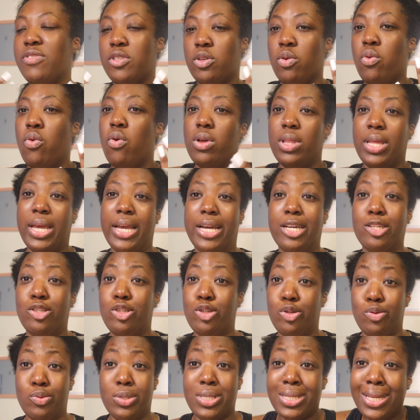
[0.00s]
score like a
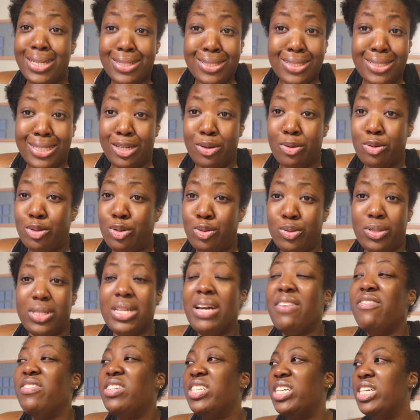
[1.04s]
260 or
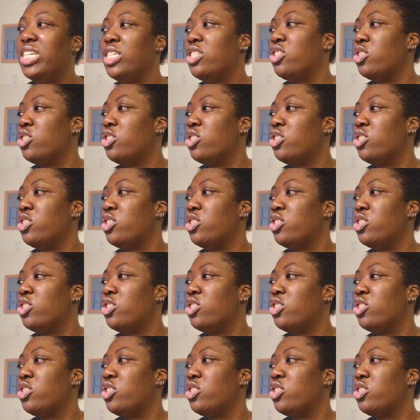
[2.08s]
270.